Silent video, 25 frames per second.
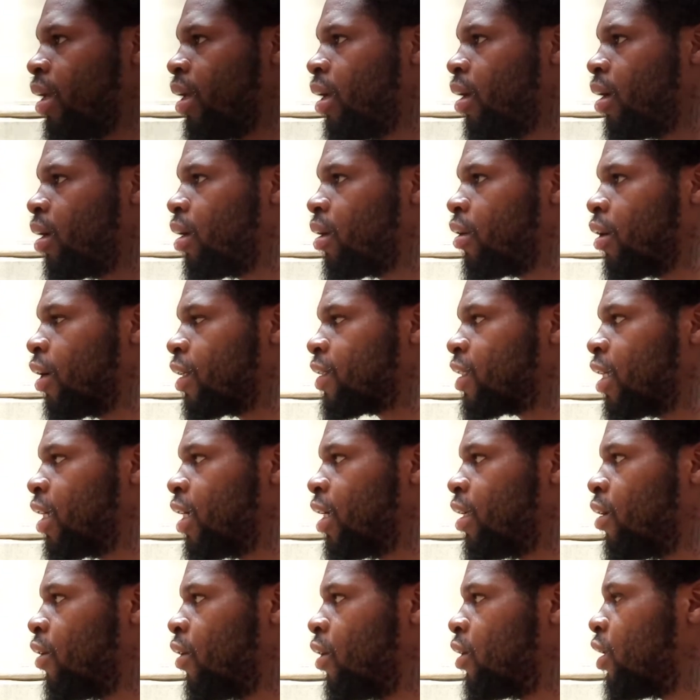You know what I'm
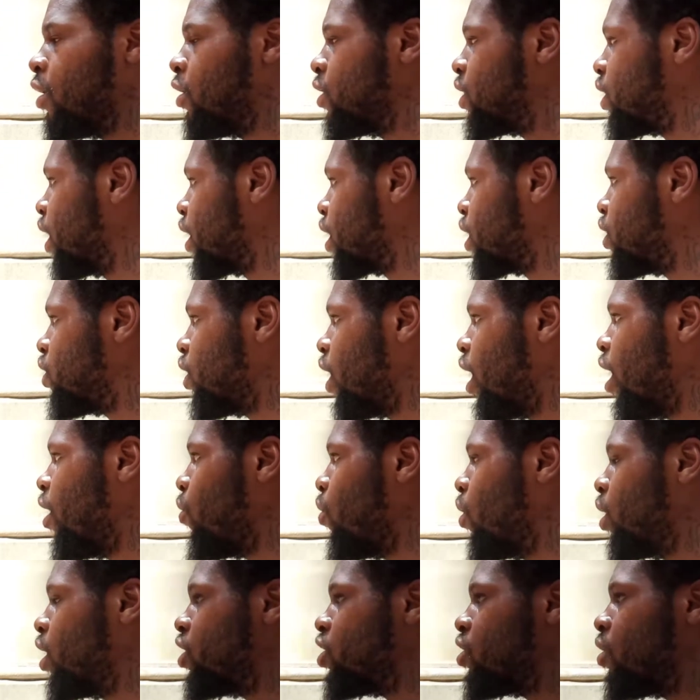saying? Or 2 John
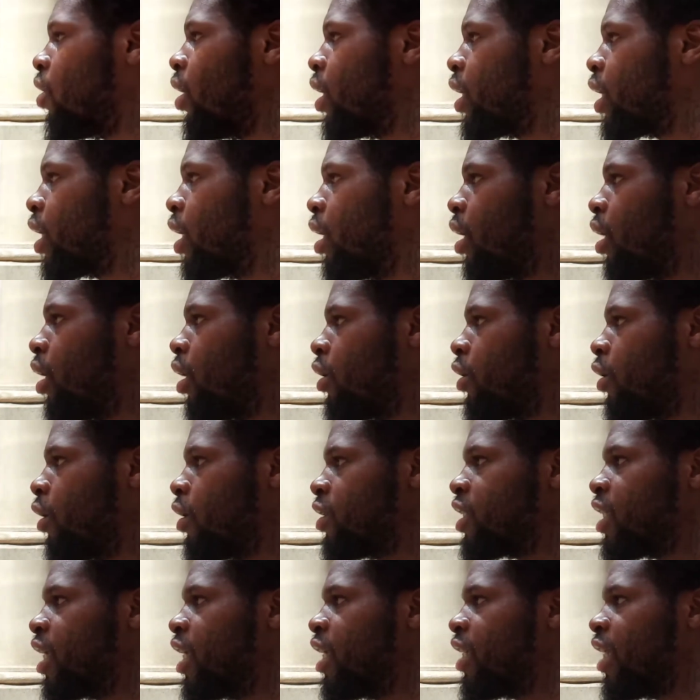1:20. You know what I'm
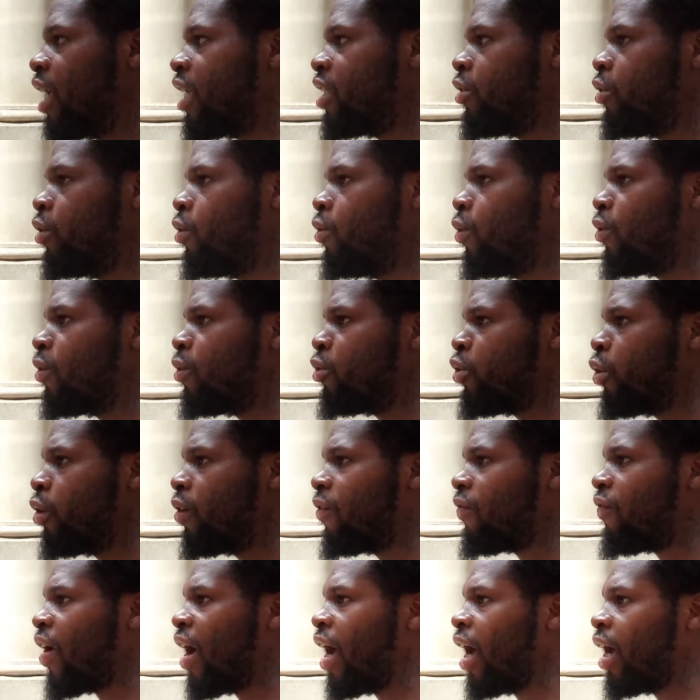saying? That you will
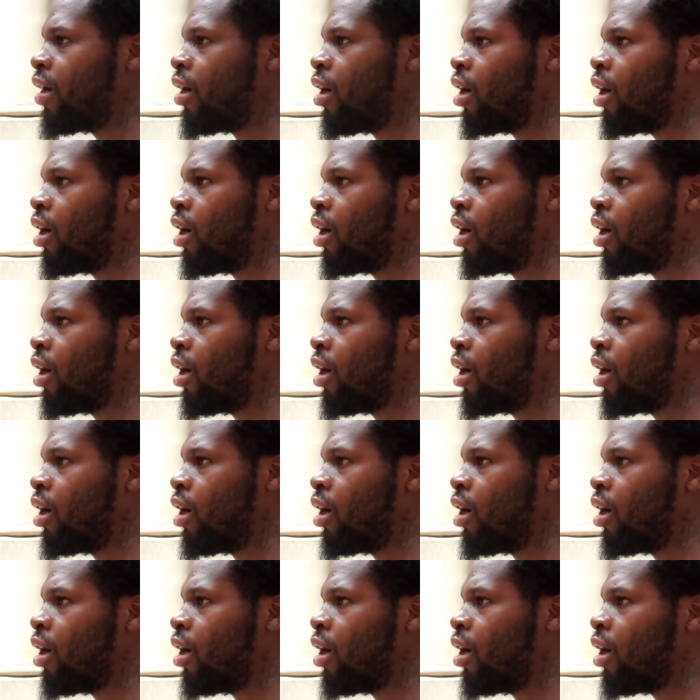find